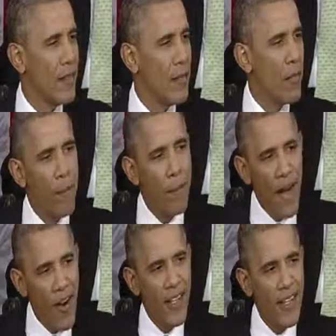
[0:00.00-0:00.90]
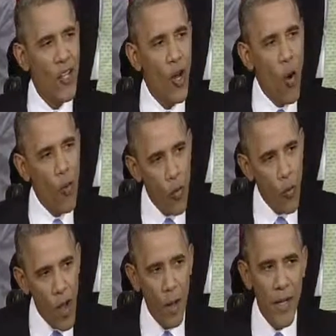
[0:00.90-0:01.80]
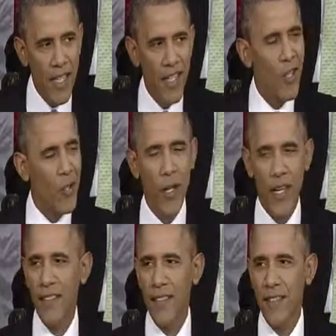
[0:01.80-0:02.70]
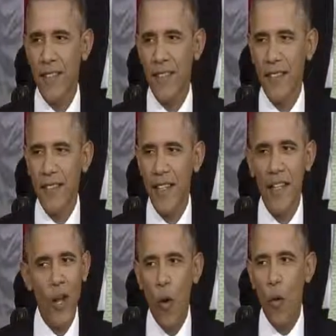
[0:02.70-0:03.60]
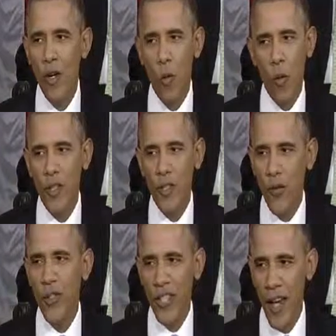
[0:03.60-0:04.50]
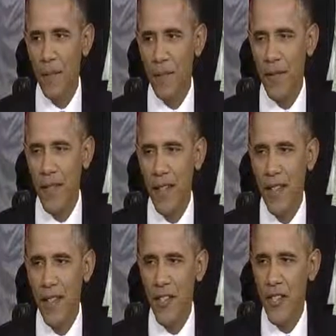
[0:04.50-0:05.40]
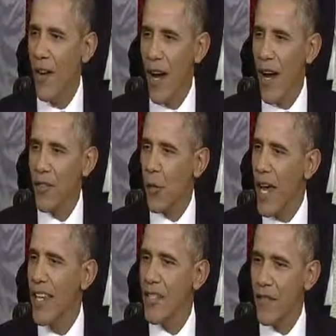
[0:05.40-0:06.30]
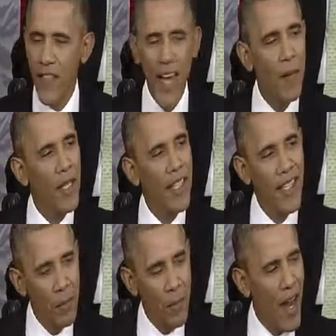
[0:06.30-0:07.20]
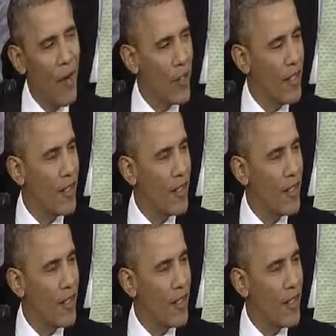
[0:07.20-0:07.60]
But Americans overwhelmingly agree that no one who works full-time should ever have to raise a family in poverty.